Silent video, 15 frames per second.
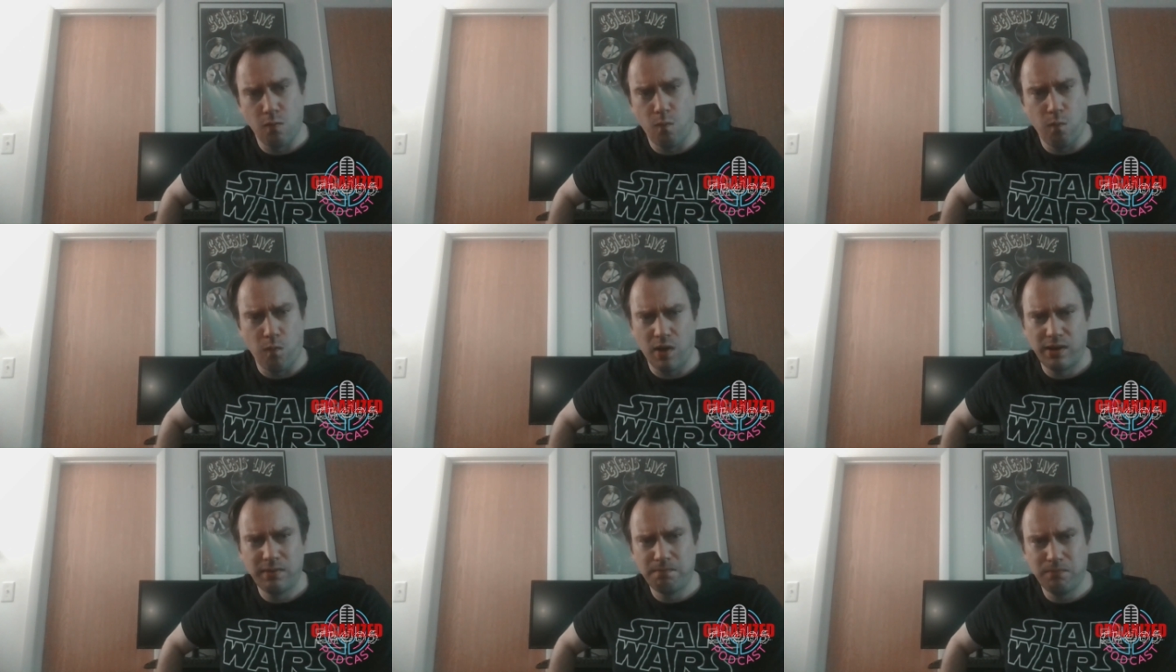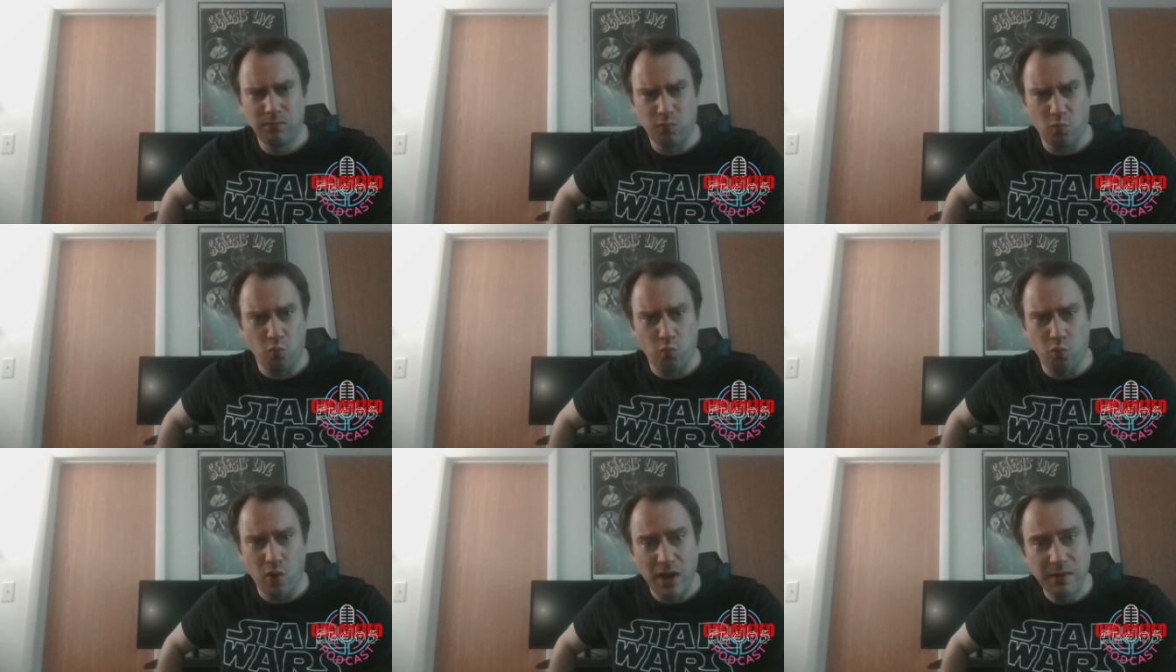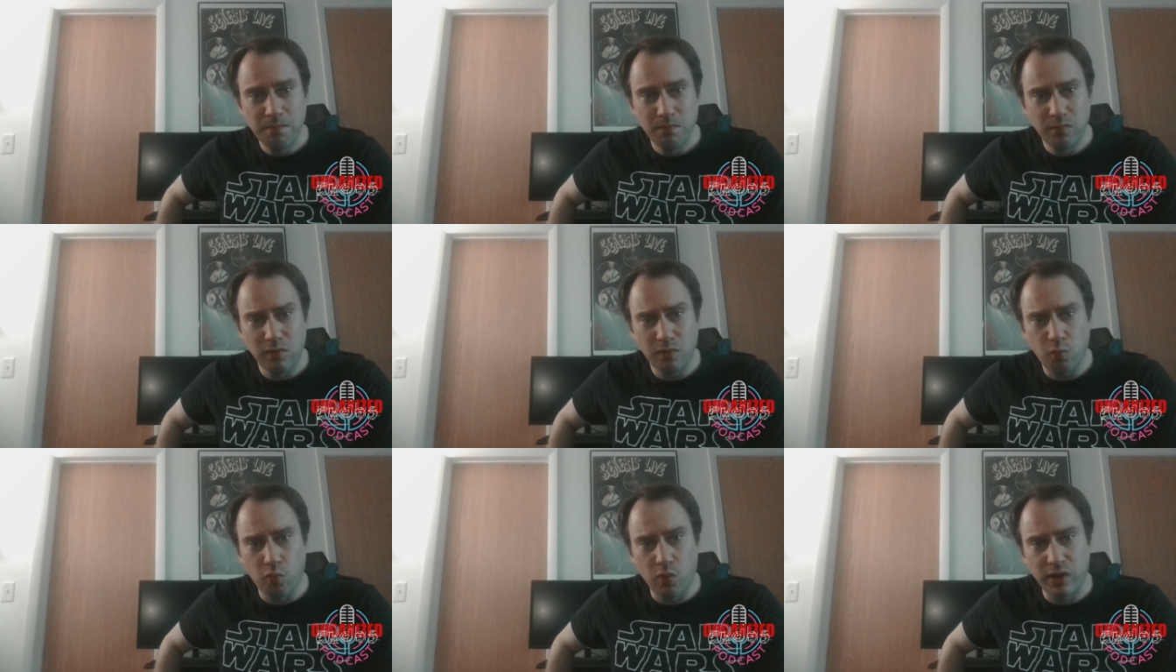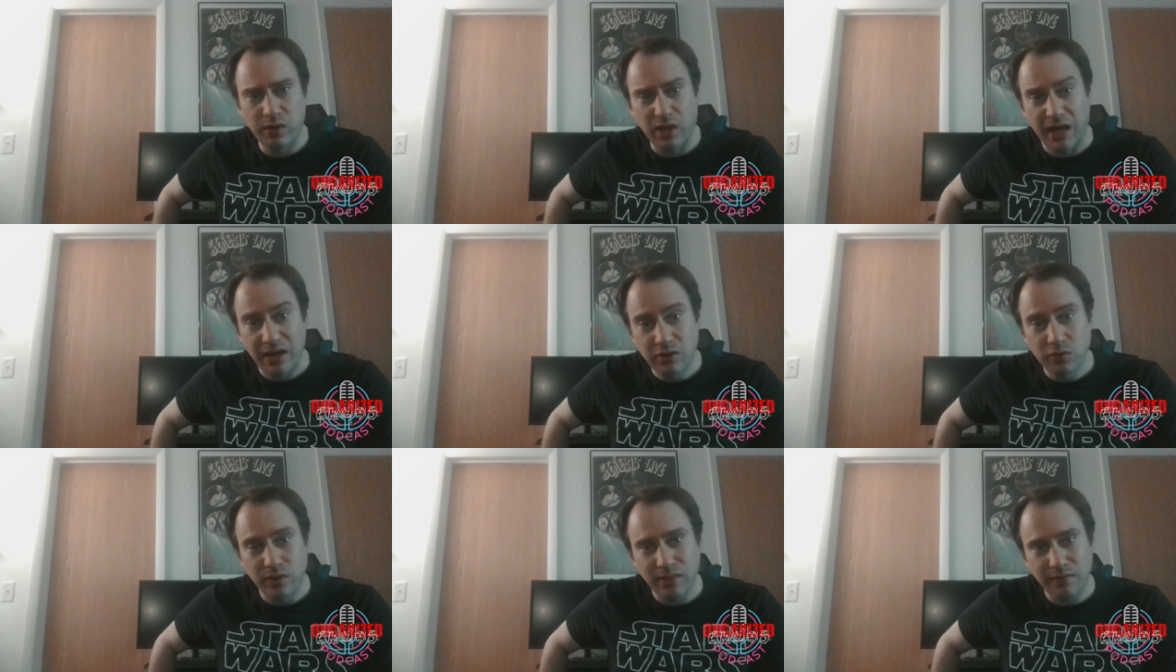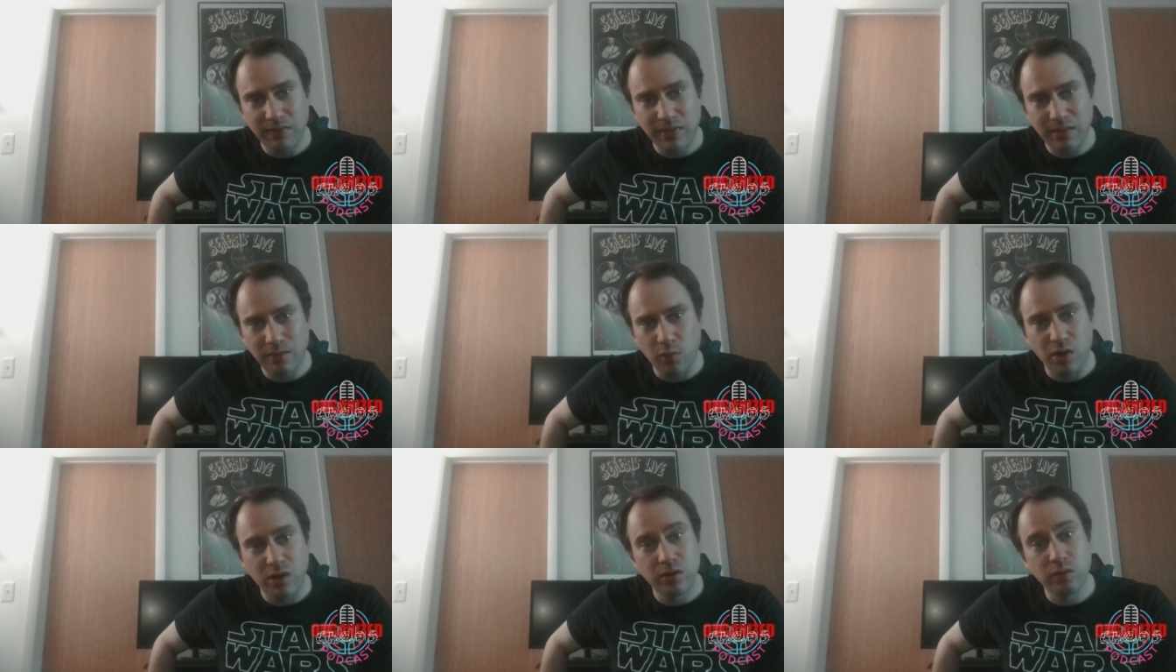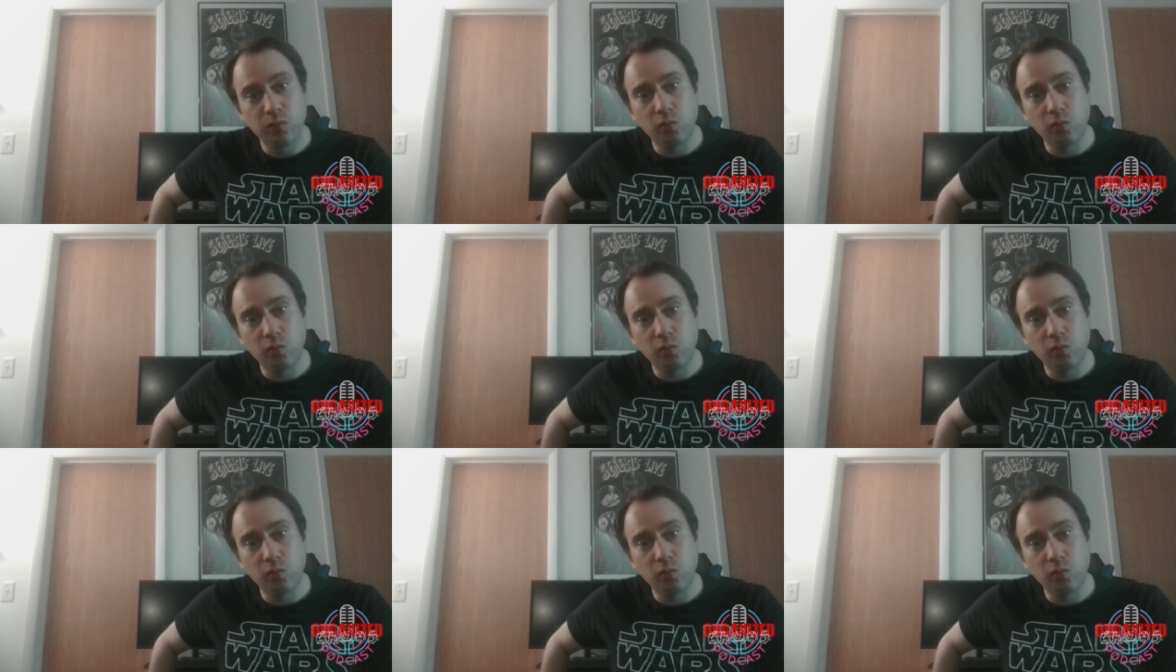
one, one, one hundredth of one,